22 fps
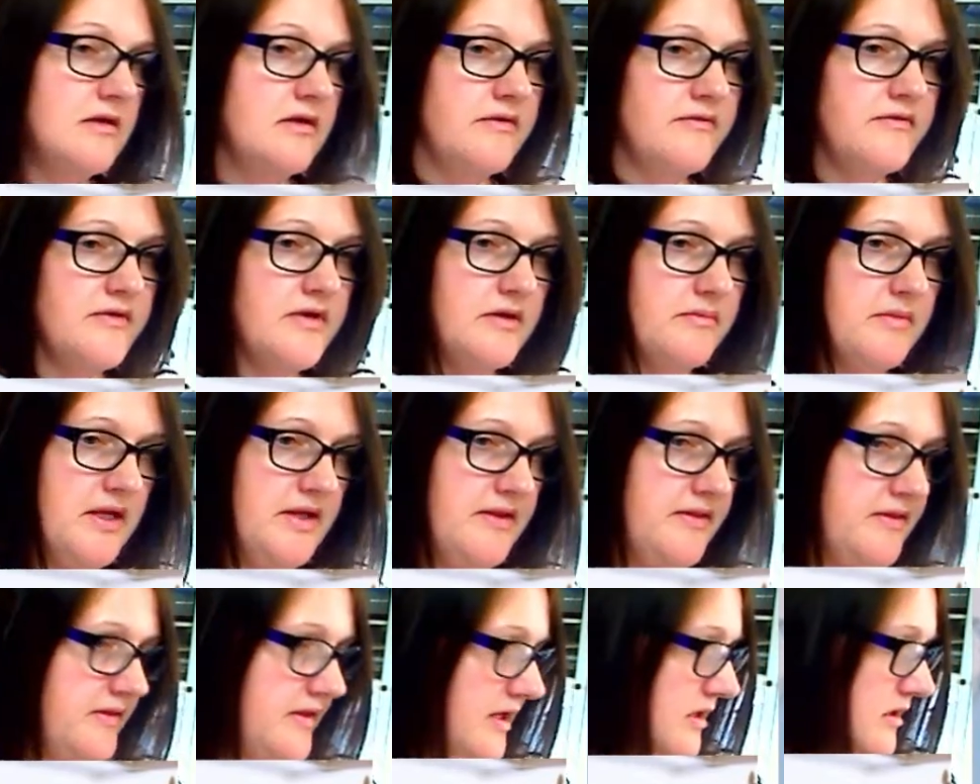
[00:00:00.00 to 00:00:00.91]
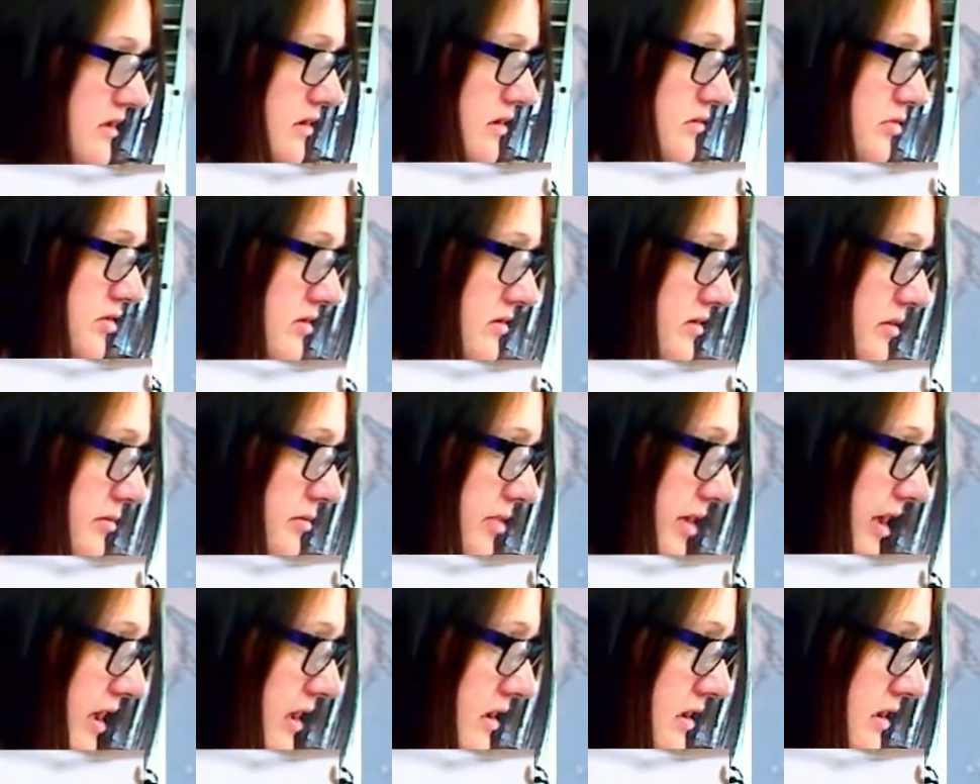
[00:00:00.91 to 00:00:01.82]
got my phthalo blue on
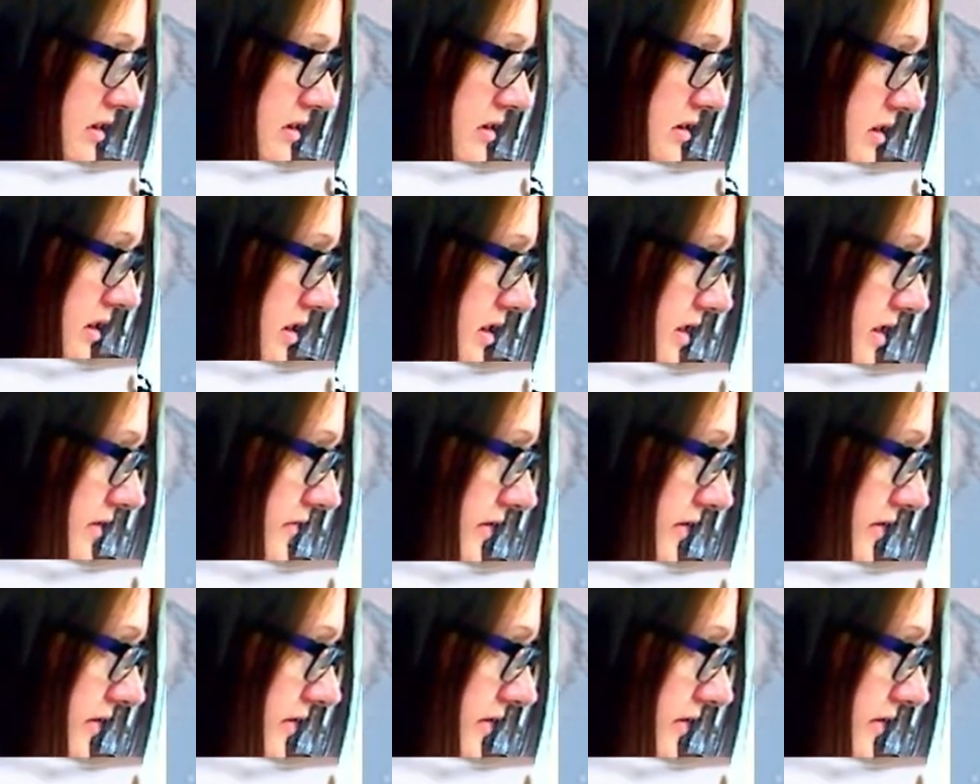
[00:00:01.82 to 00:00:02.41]
palette. If I